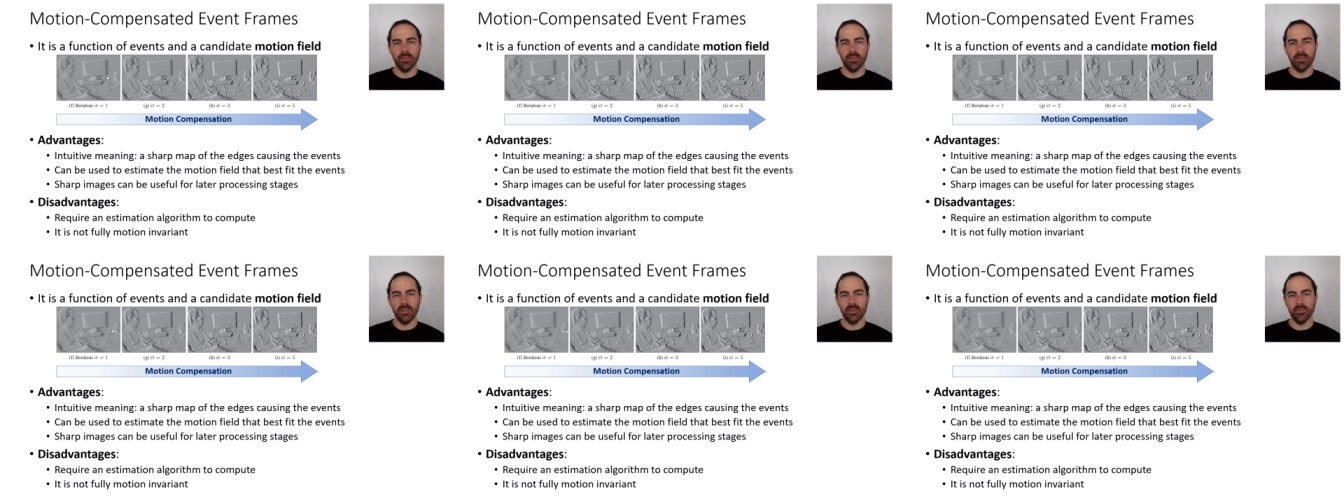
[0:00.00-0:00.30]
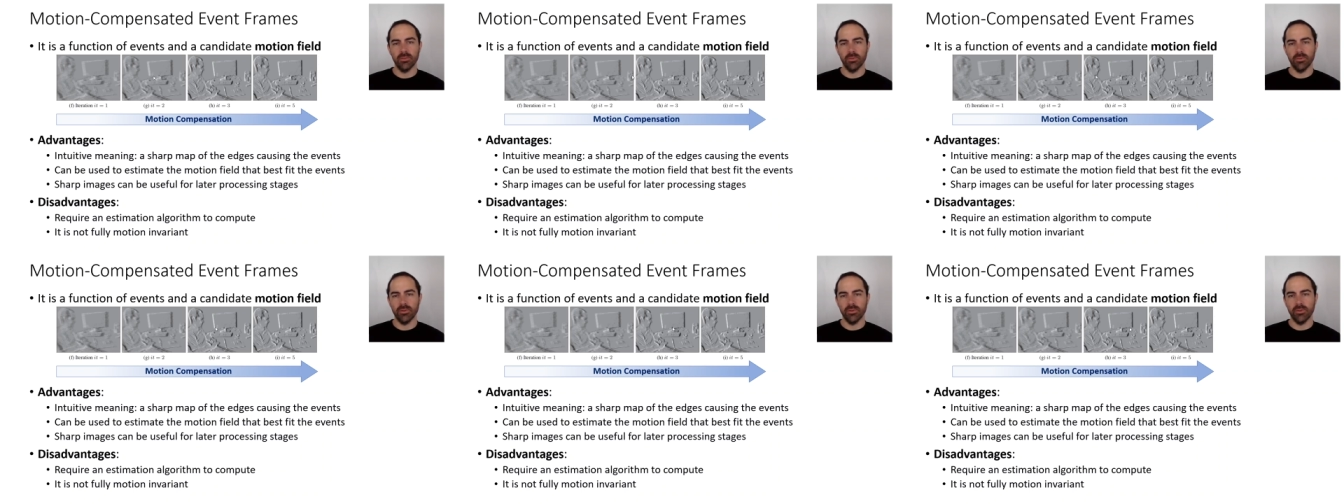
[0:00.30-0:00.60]
And
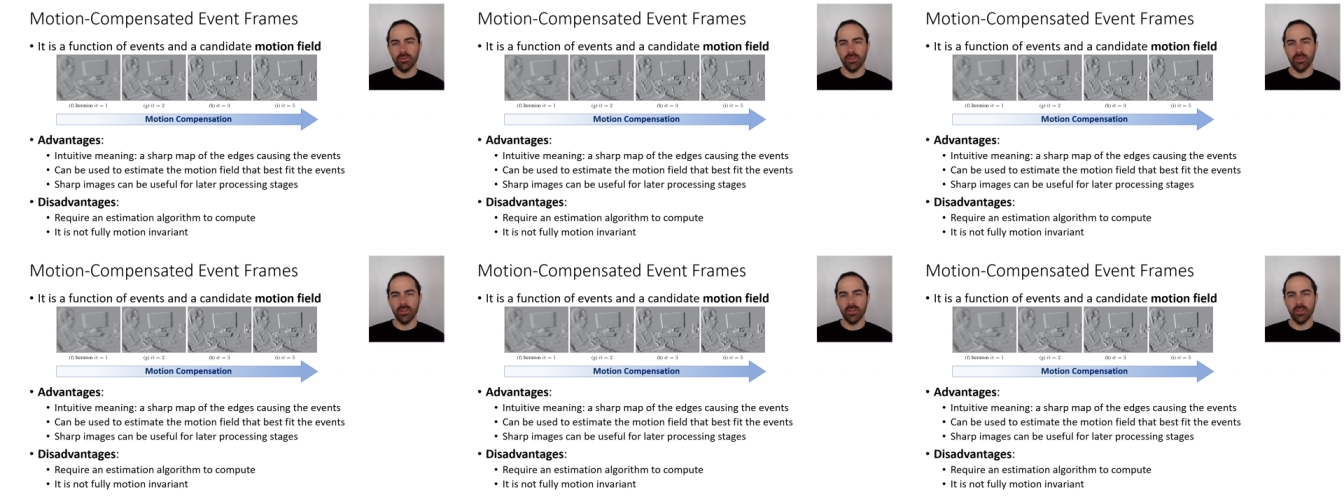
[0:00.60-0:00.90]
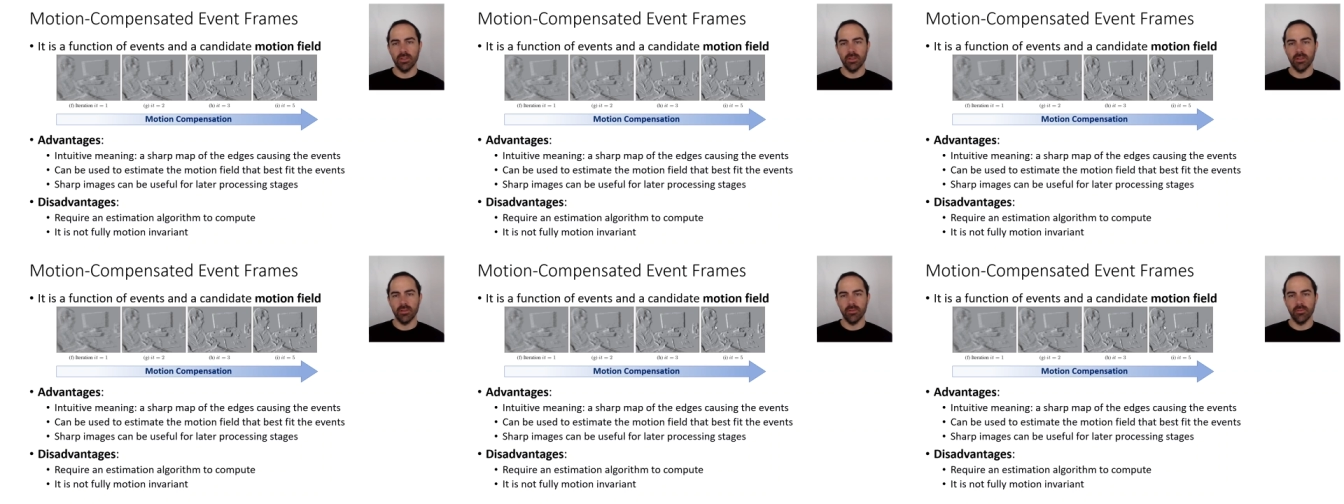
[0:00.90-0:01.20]
that's what you see
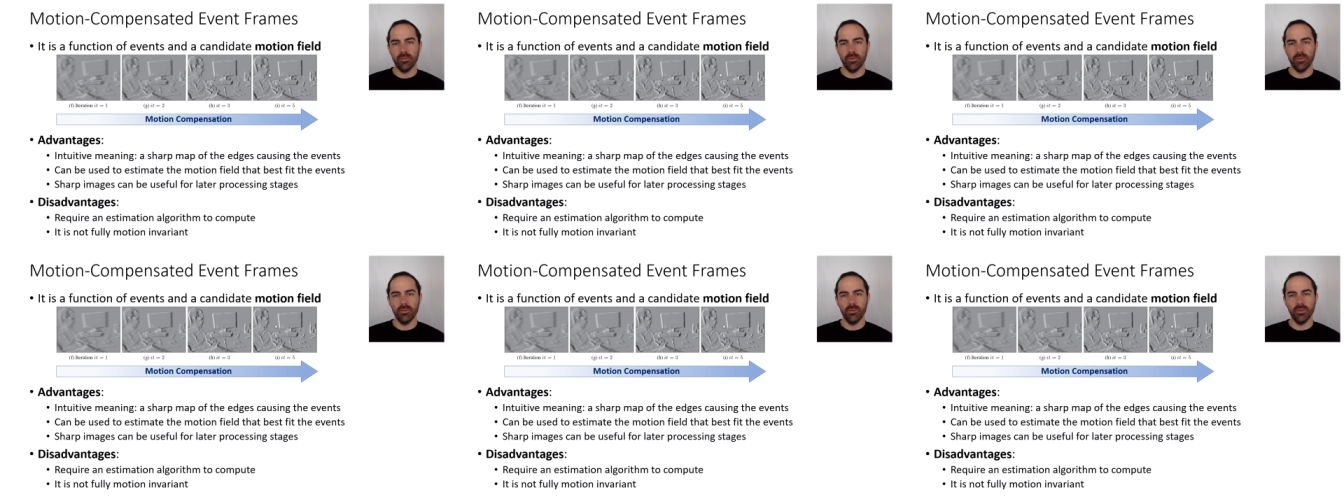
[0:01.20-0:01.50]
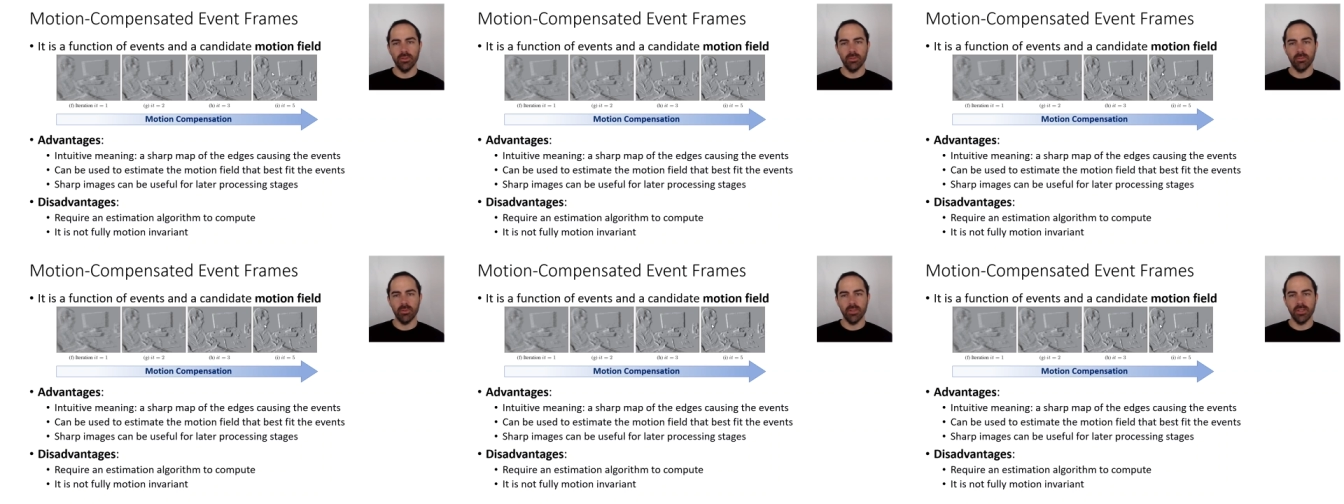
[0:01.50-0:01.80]
here. If you
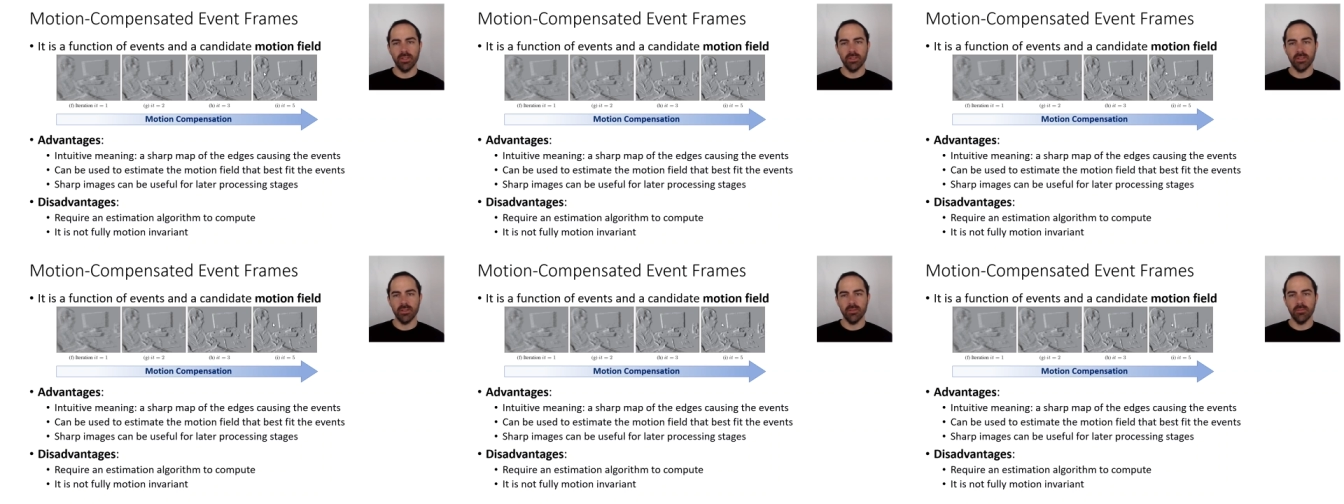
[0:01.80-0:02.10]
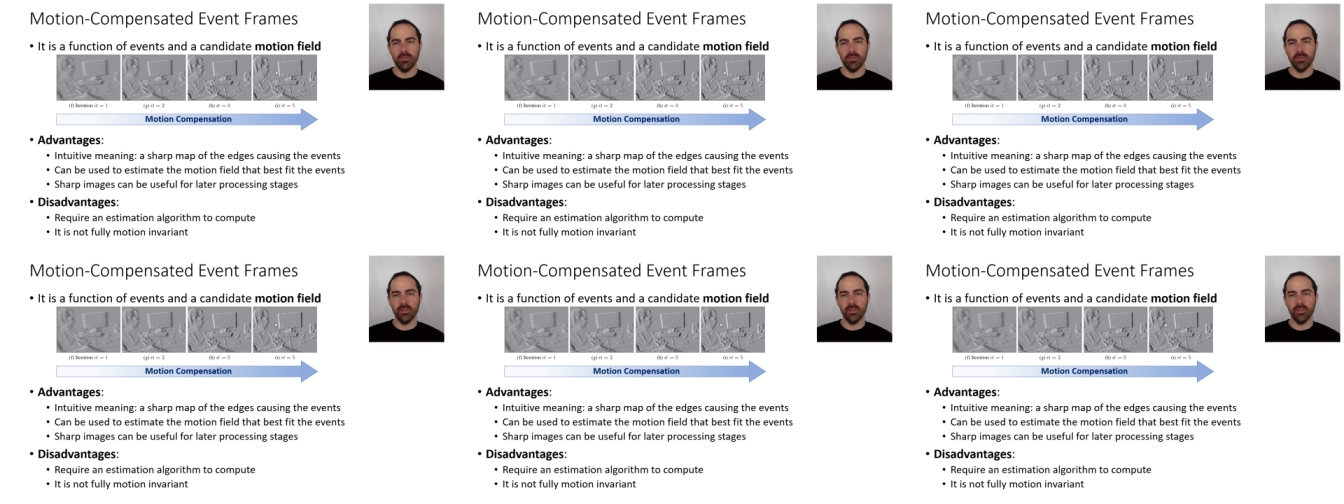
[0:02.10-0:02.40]
displace
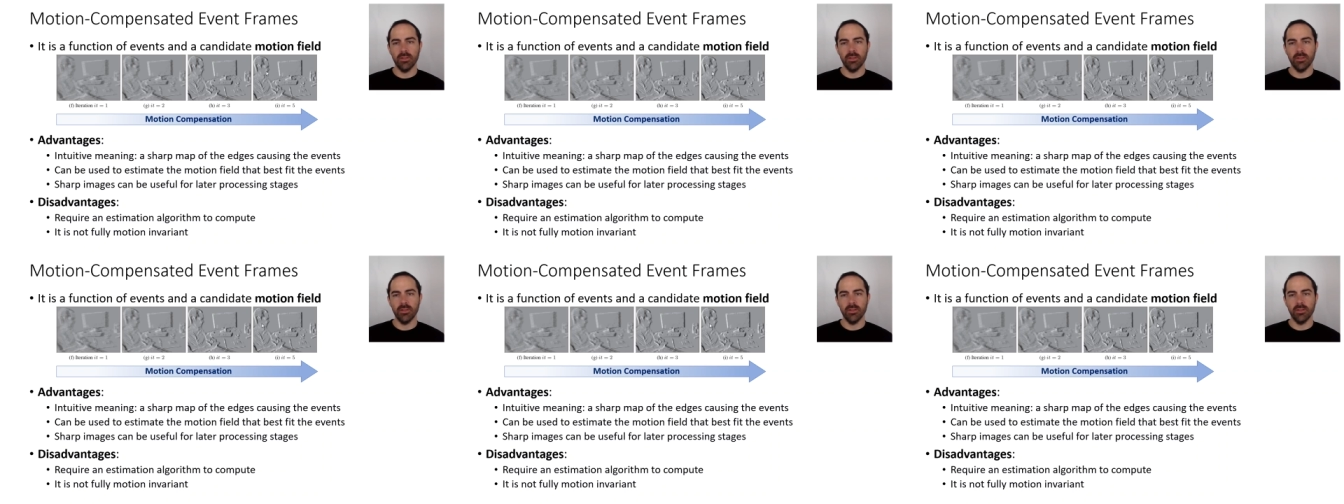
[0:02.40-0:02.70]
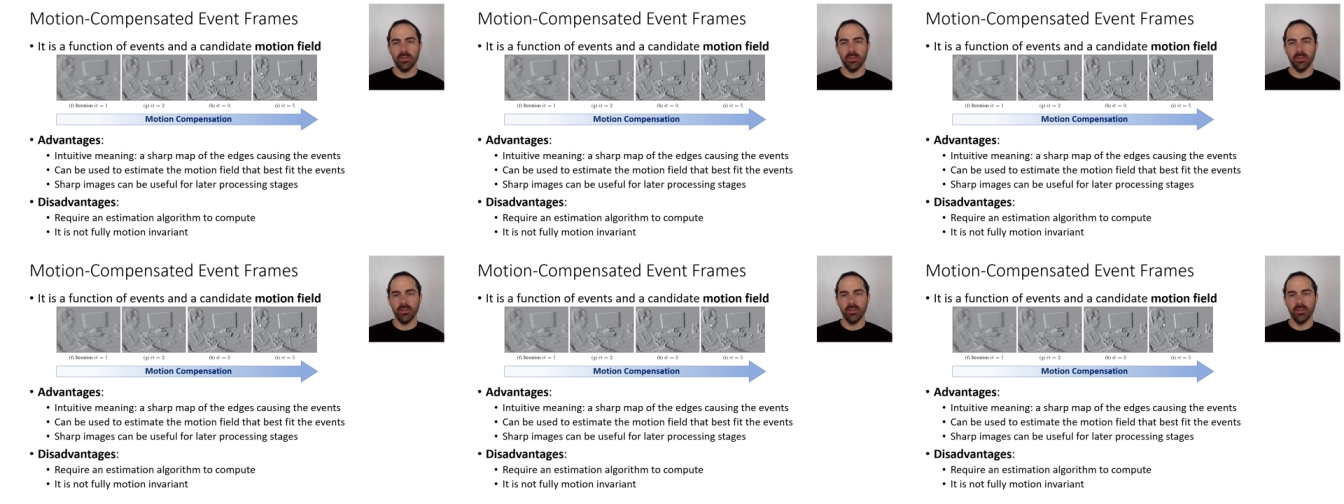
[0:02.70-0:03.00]
them in
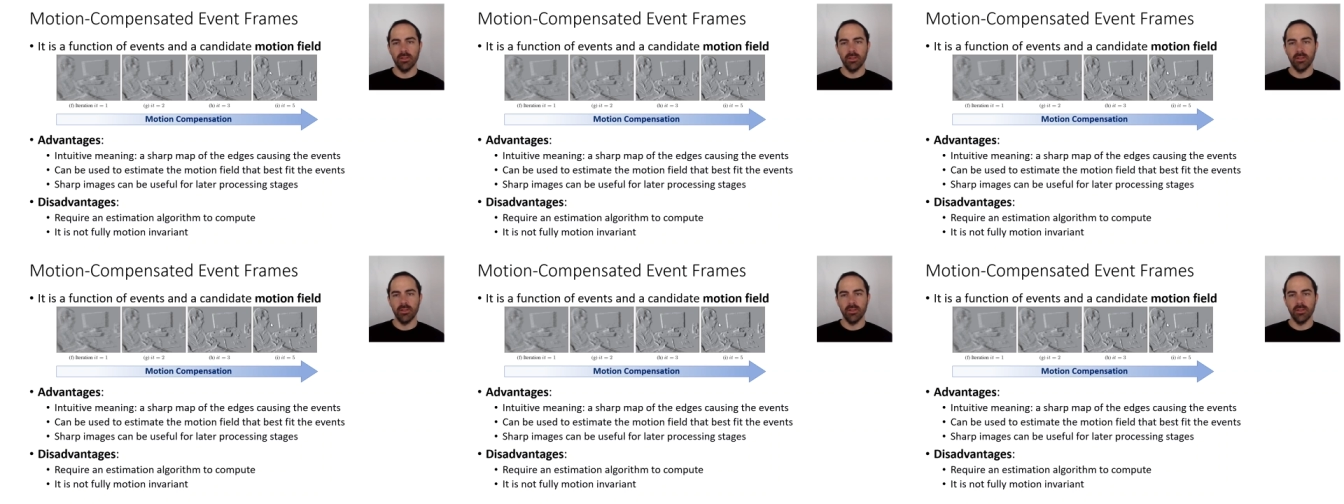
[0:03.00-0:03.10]
the,